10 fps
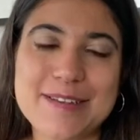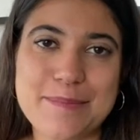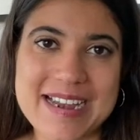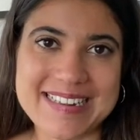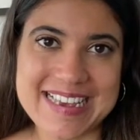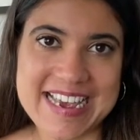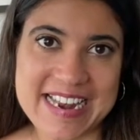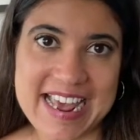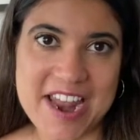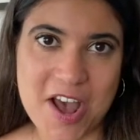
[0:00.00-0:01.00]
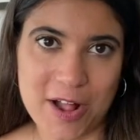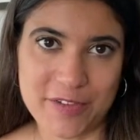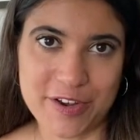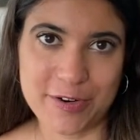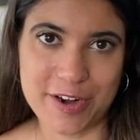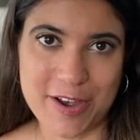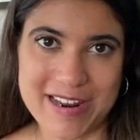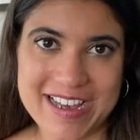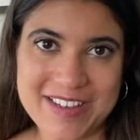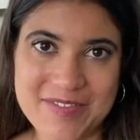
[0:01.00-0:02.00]
my tahini and halva
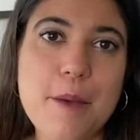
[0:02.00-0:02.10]
granola.